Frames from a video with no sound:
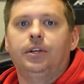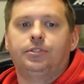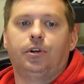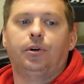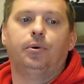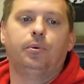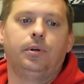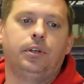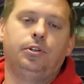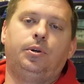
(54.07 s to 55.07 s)
So
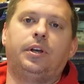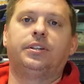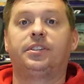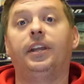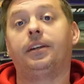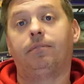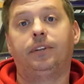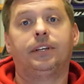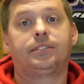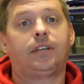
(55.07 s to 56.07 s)
you could think of
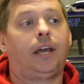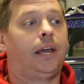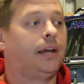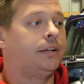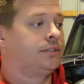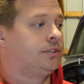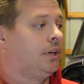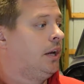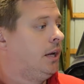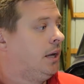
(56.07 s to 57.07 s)
this as
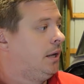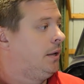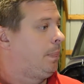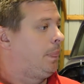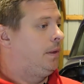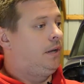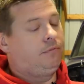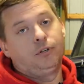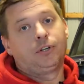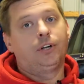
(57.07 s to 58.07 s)

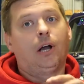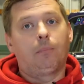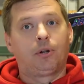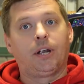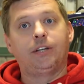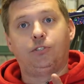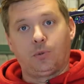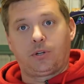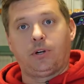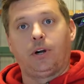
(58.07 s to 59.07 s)
if you're gonna upgrade
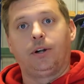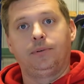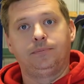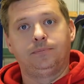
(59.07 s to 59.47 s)
your car